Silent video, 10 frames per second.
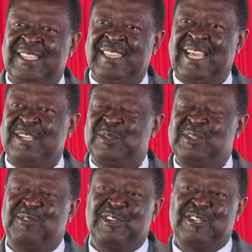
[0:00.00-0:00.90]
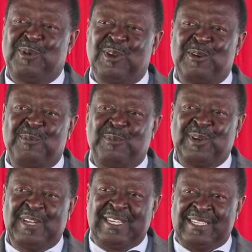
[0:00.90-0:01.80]
that was a very small
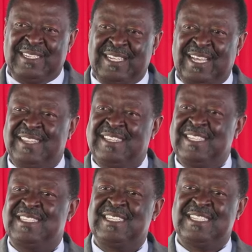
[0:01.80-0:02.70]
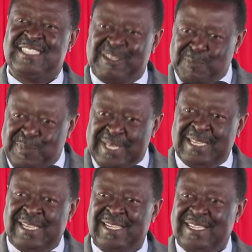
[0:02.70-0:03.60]
component, and this is the
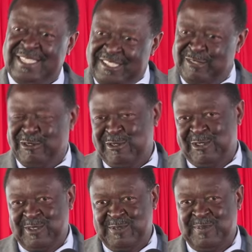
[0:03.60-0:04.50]
big institution.